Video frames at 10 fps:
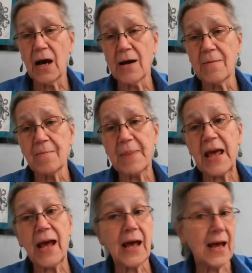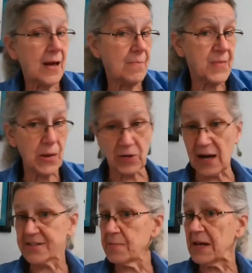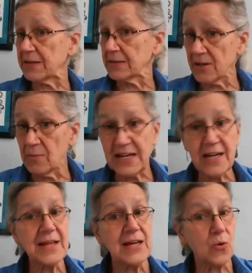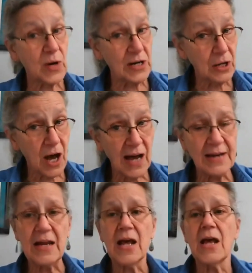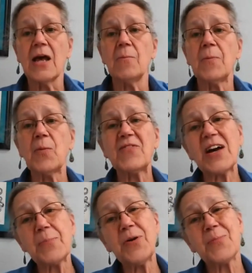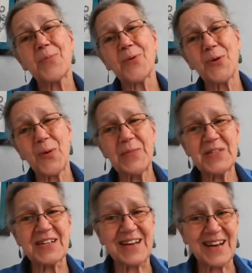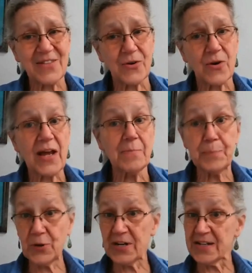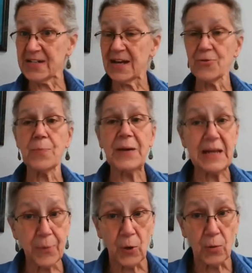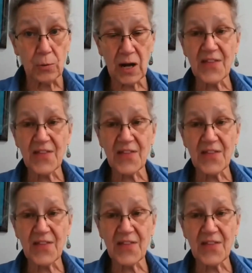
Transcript: Um, and they would like to make a little money. They don't want a lot, but we've got to put programs together and putting together people.